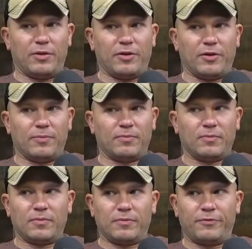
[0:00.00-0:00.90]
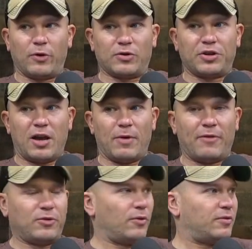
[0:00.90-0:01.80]
their first game
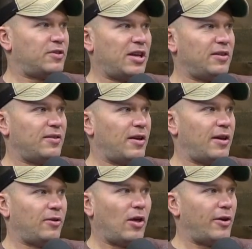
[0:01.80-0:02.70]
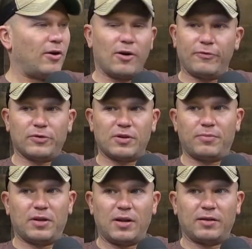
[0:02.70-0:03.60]
after a 10-day layoff or
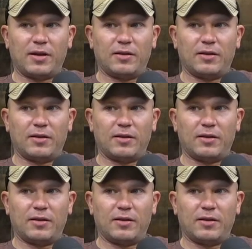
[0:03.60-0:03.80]
something like that.